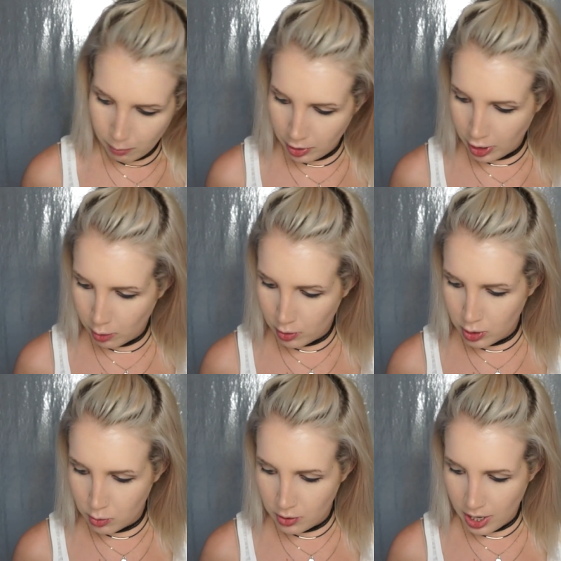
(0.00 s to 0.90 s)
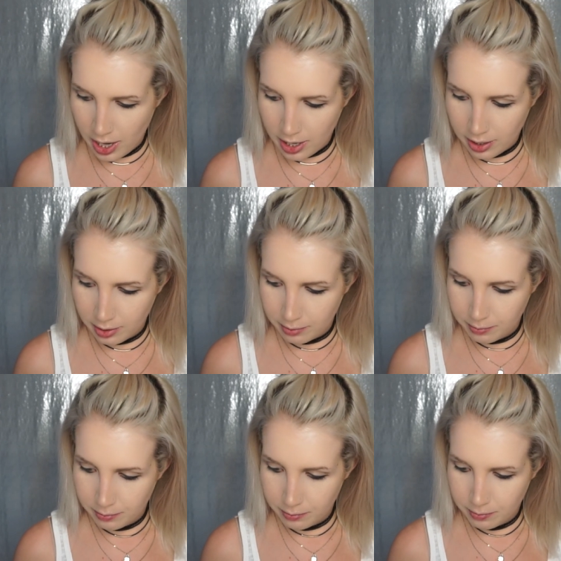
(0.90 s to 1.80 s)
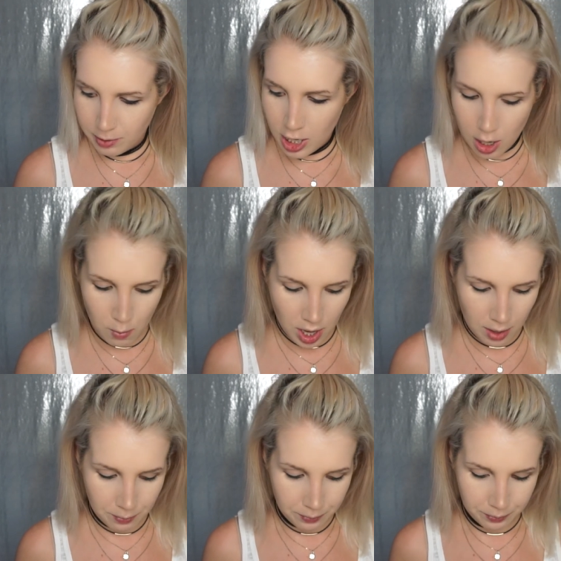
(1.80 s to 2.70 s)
We are going to take, you know what?